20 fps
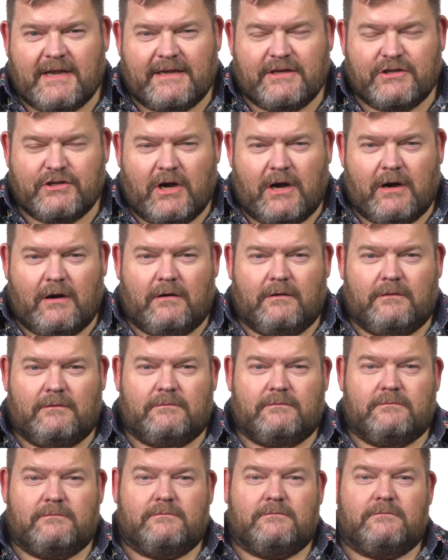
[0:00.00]
HR.
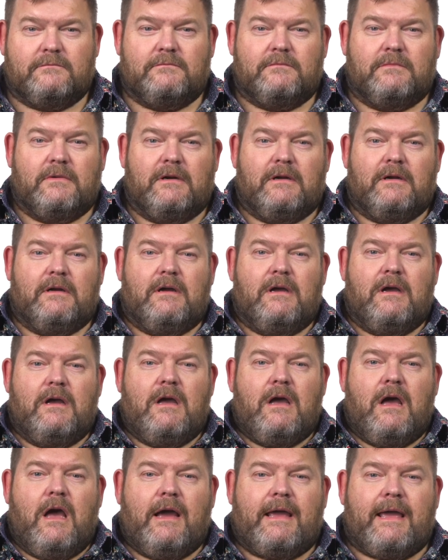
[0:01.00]

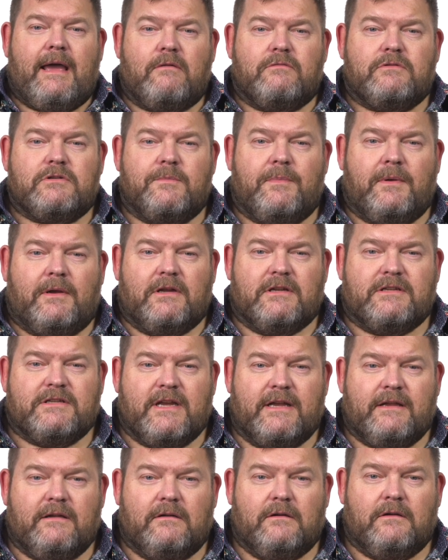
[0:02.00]

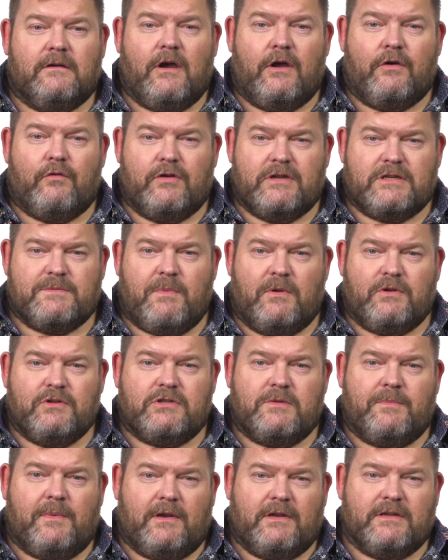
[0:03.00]
Accountability and
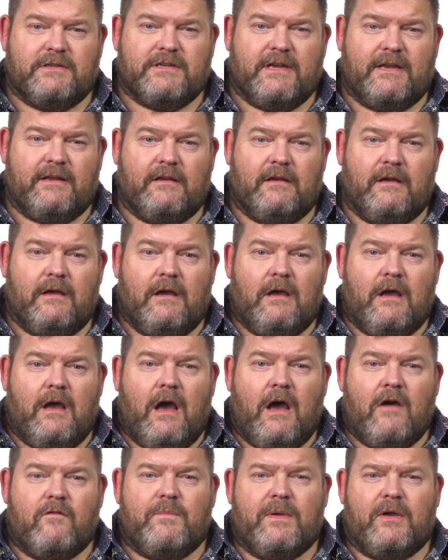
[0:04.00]
responsibility
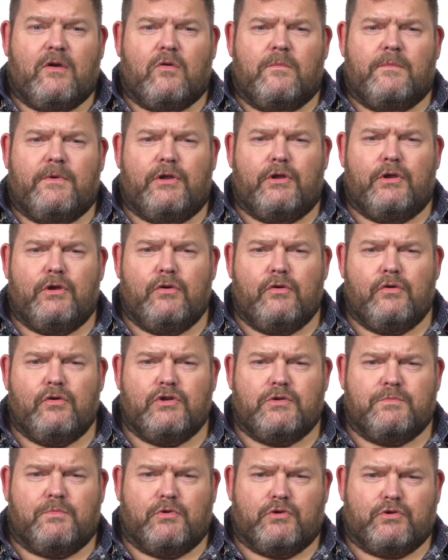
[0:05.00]
have become
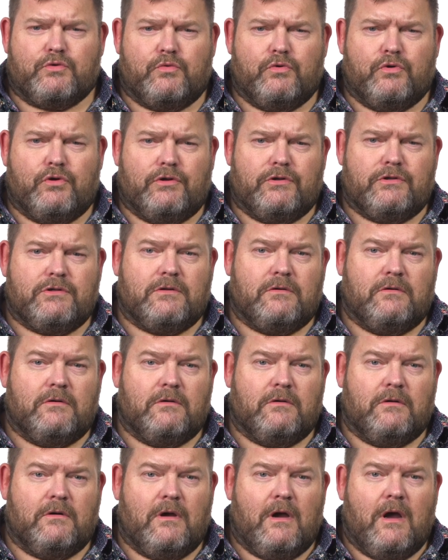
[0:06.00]
huge buzzwords,
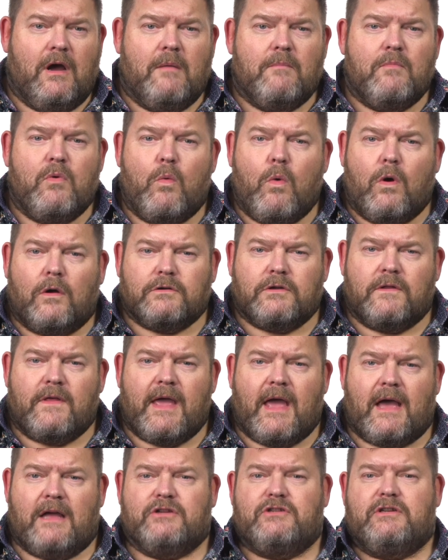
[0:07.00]
but what do
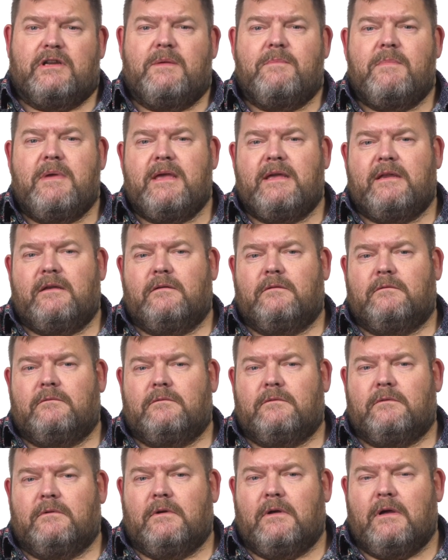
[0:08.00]
they actually
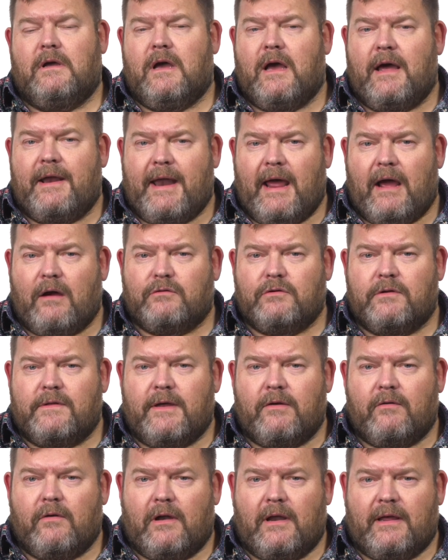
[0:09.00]
mean? And how do
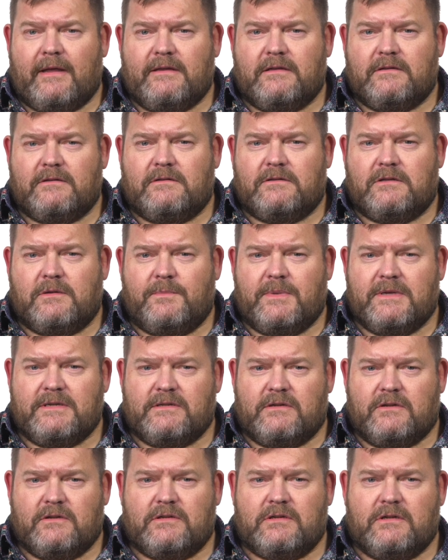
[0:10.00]
they relate to
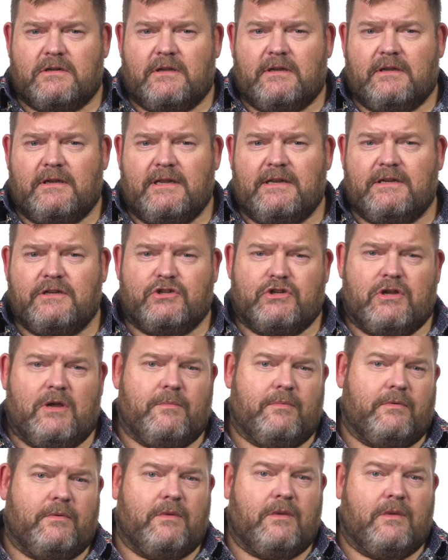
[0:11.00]
business and leadership?